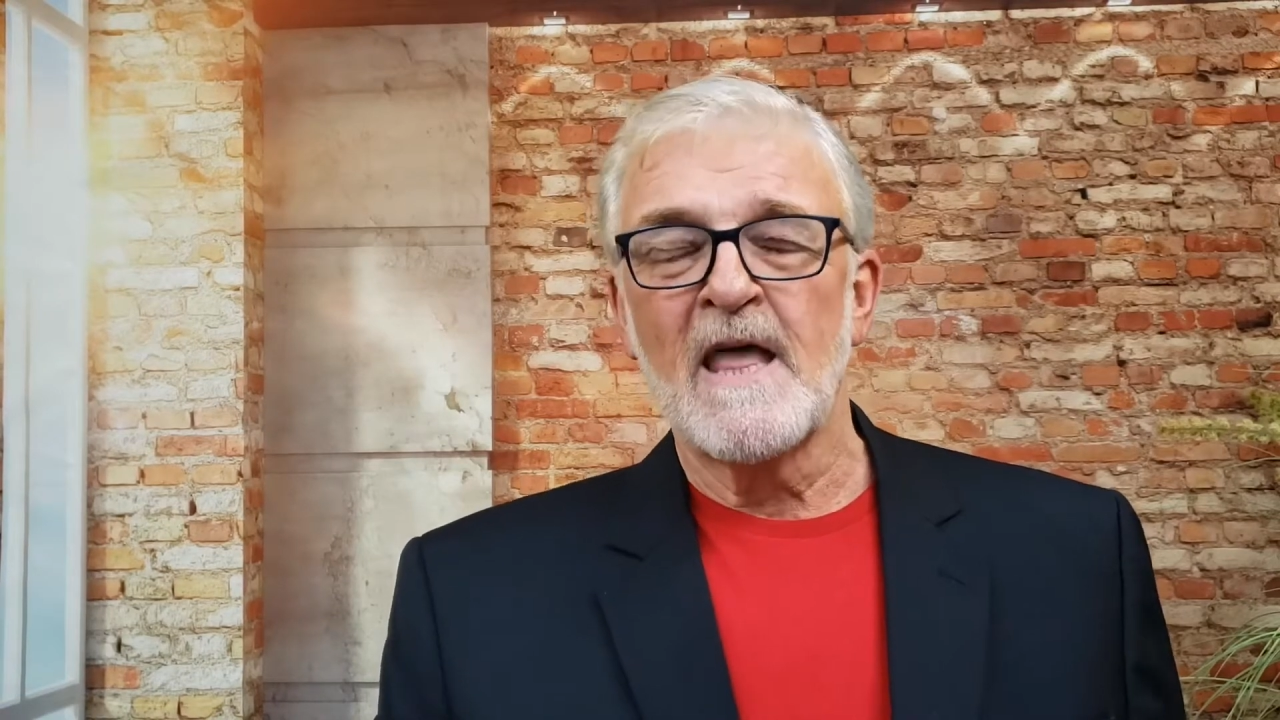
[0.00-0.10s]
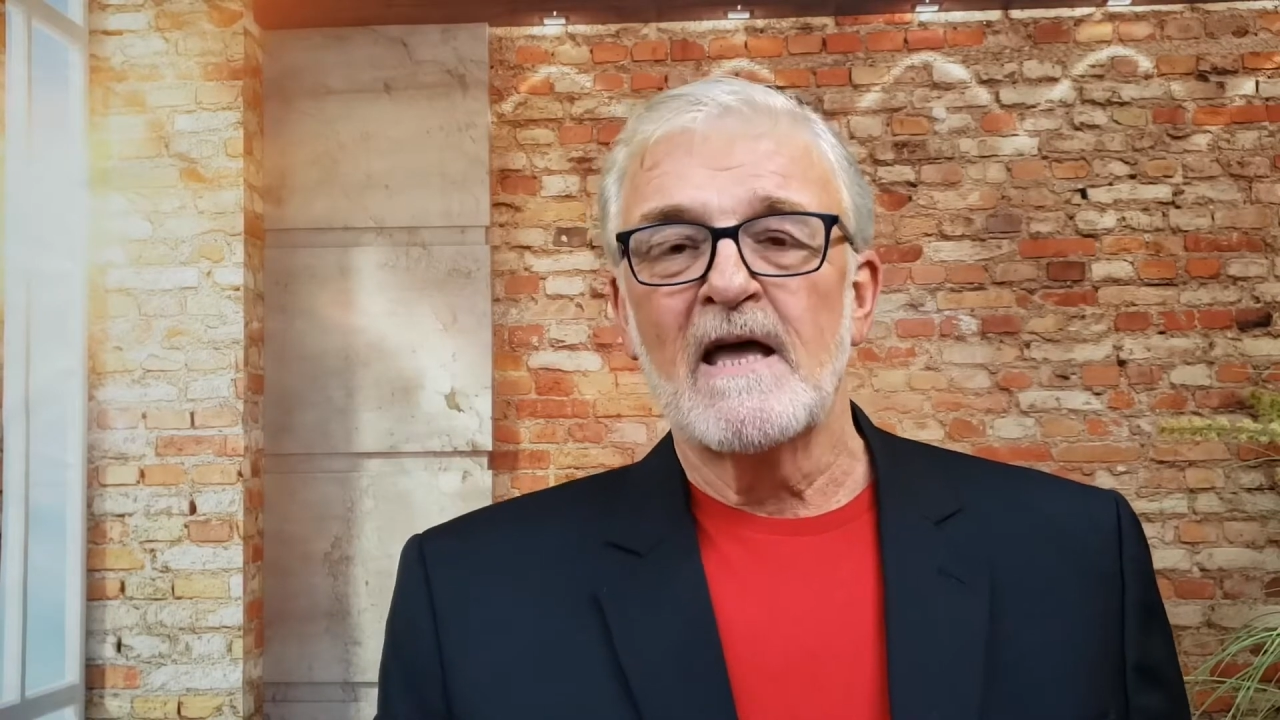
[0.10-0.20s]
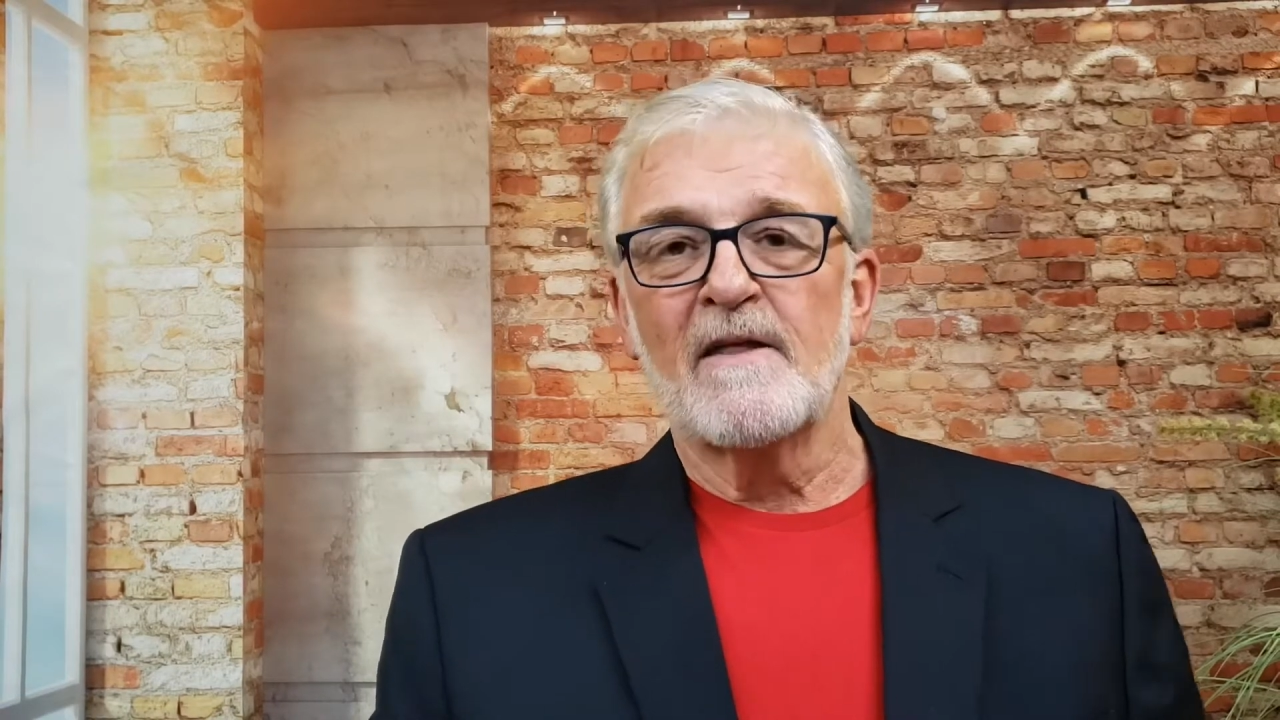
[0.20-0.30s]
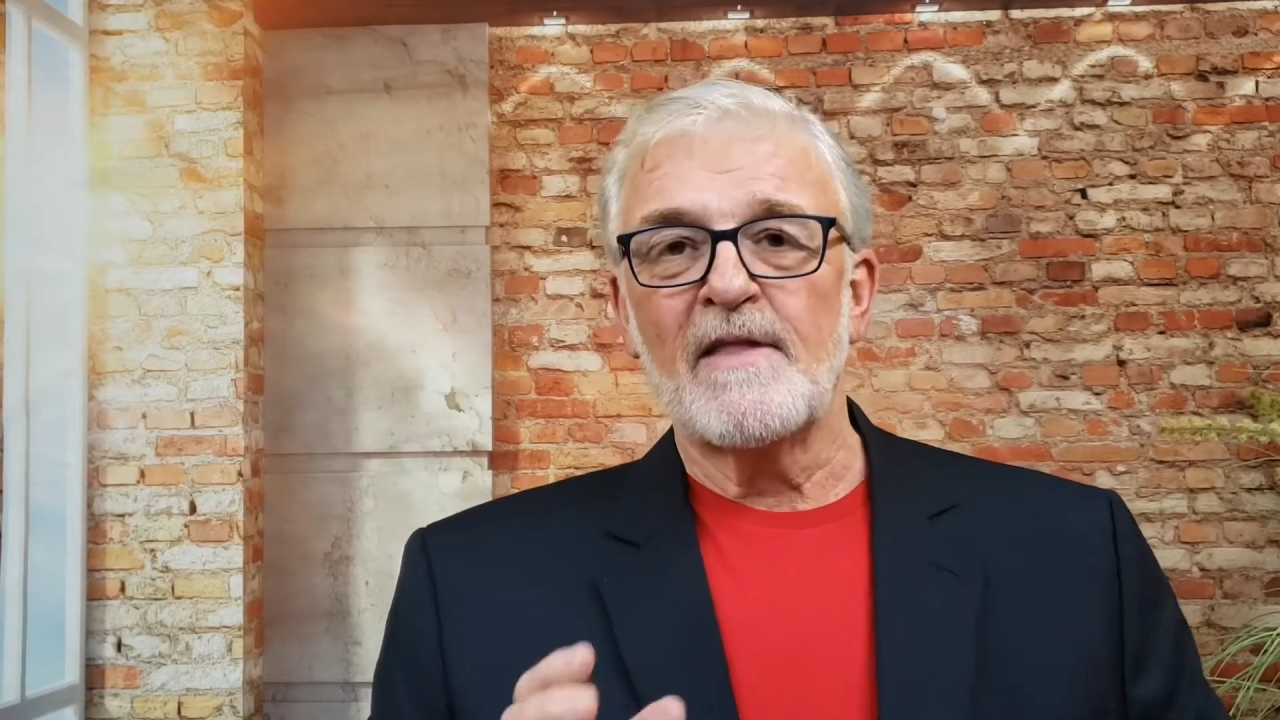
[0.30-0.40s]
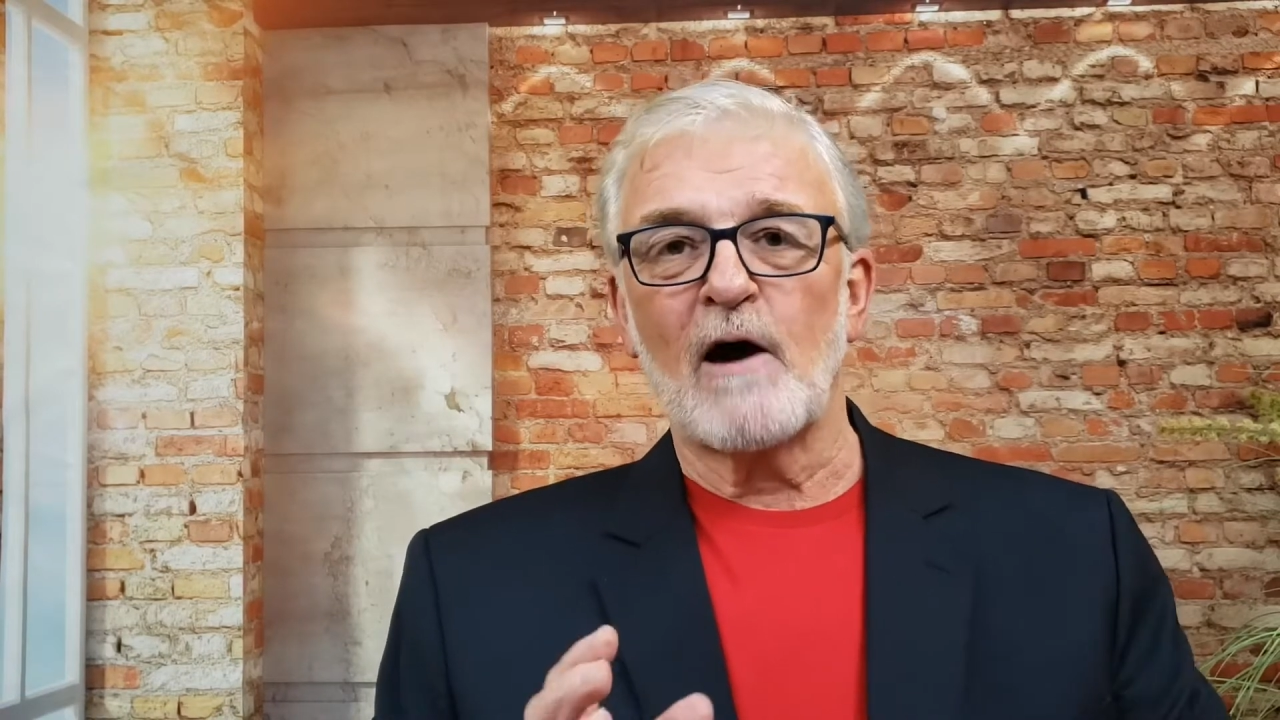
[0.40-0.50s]

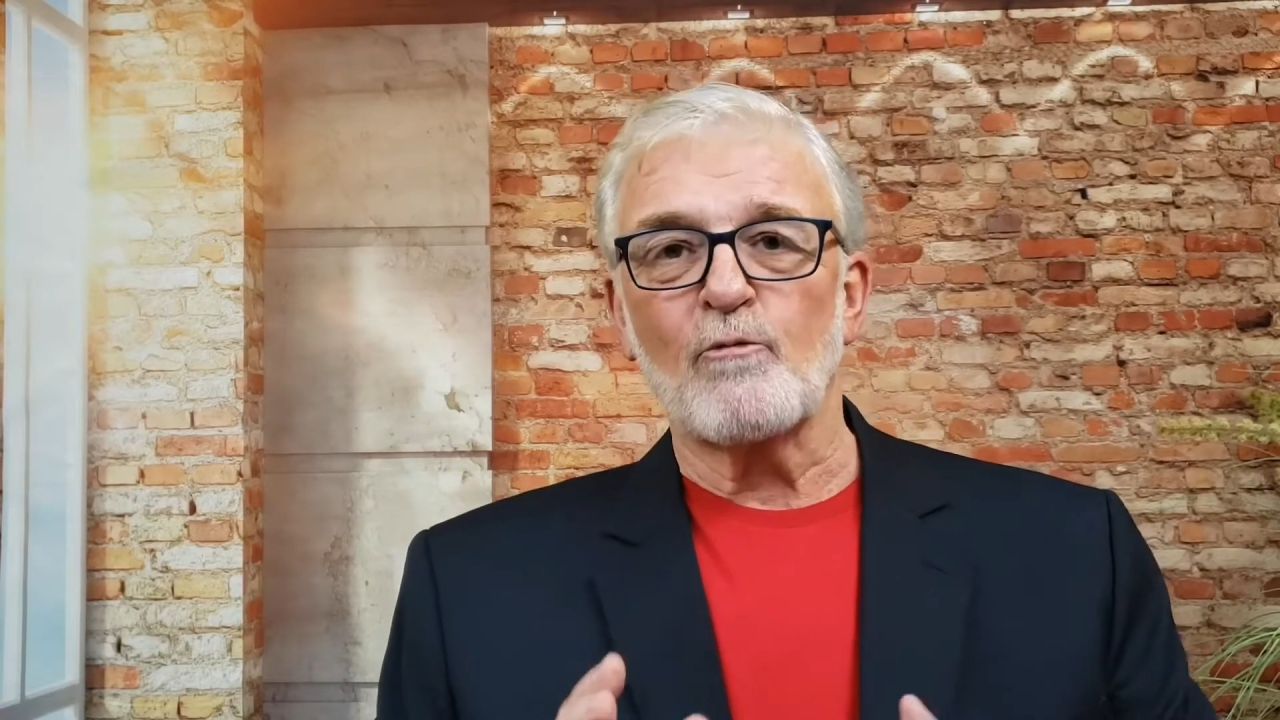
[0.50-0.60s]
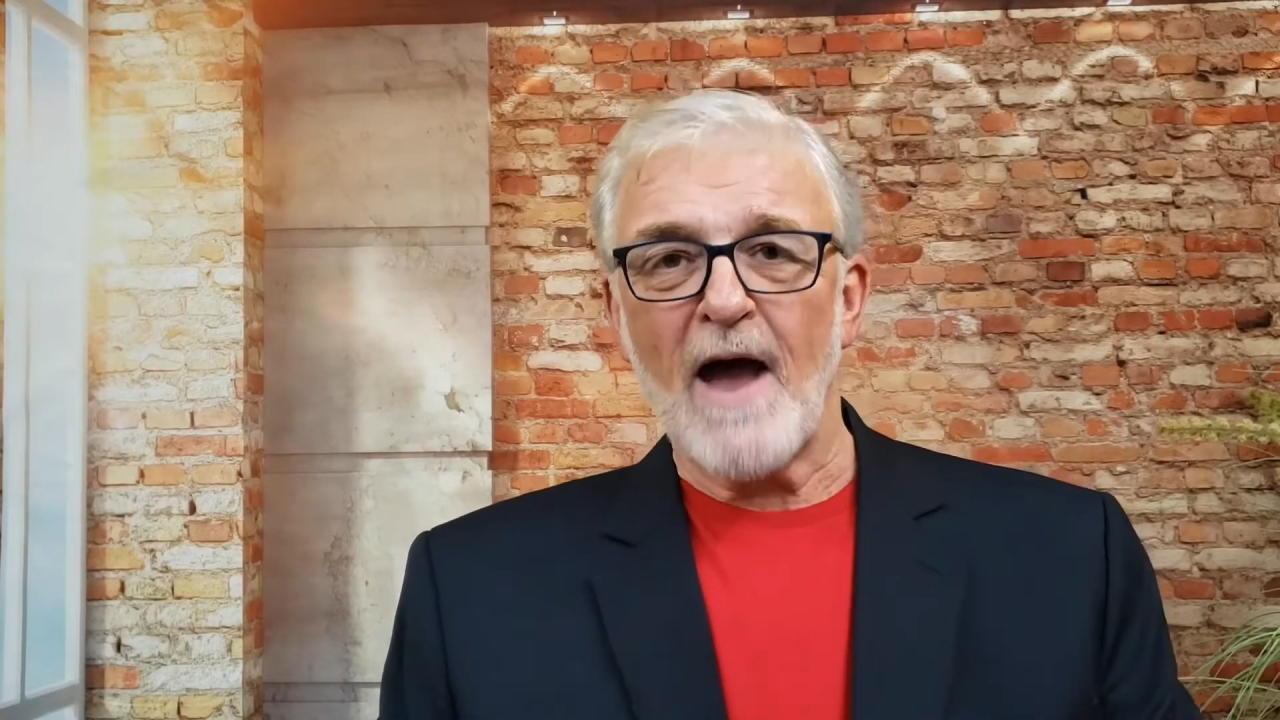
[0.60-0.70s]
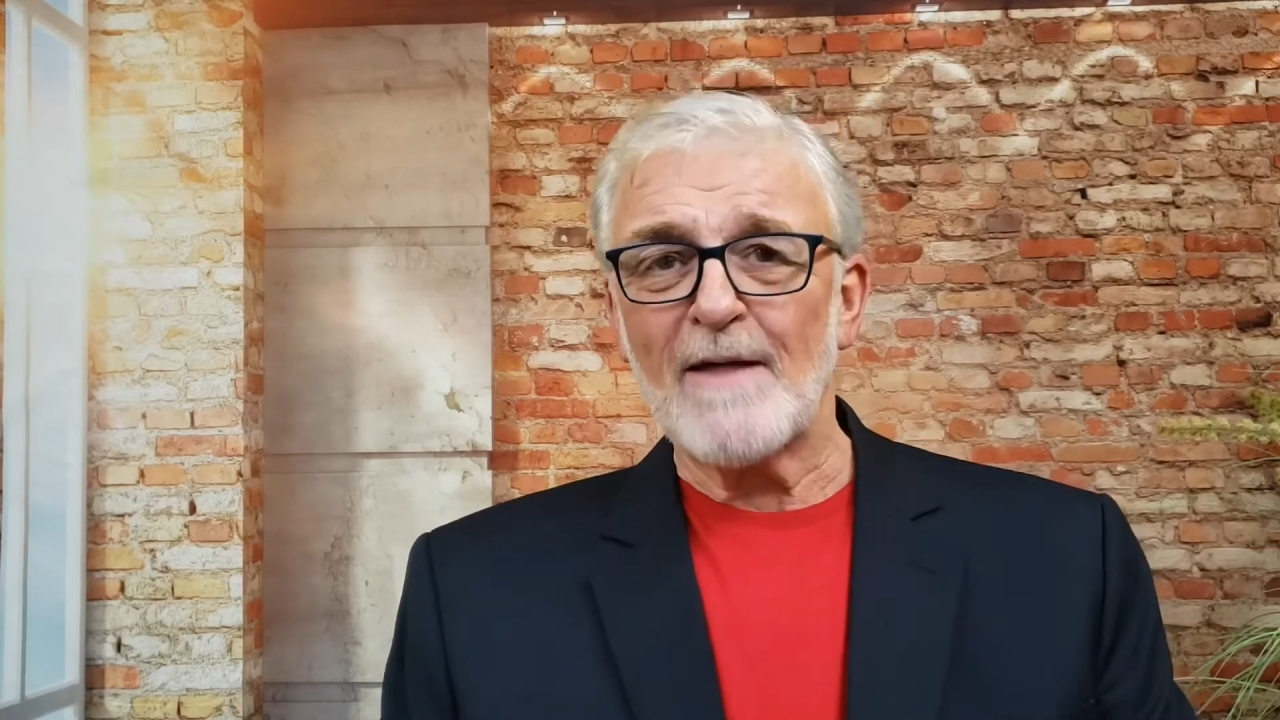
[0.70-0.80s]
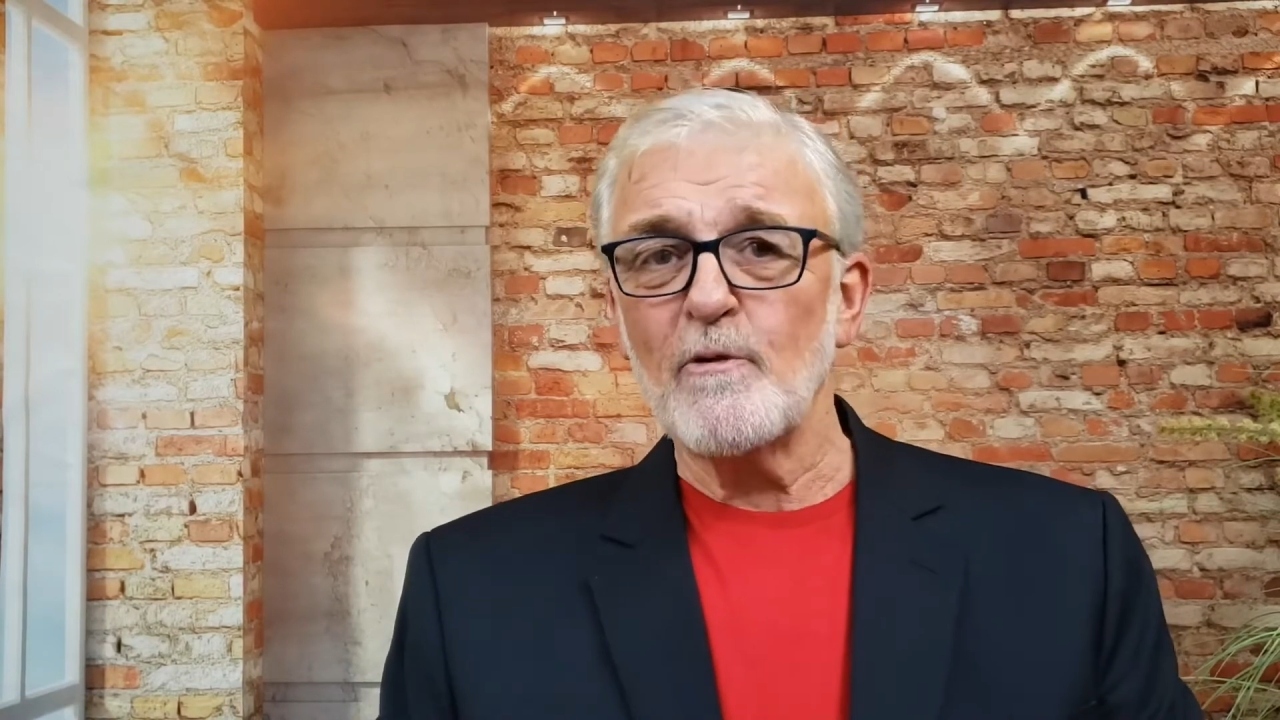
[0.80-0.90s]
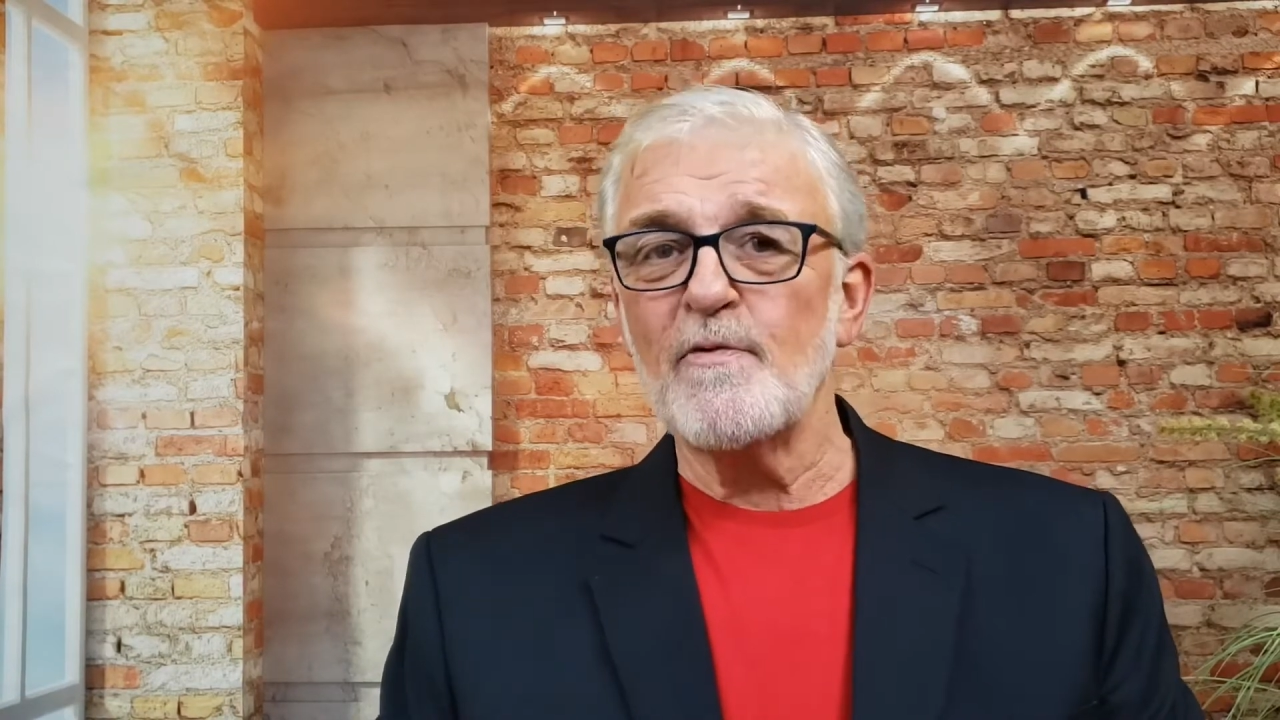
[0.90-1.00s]
Now, rather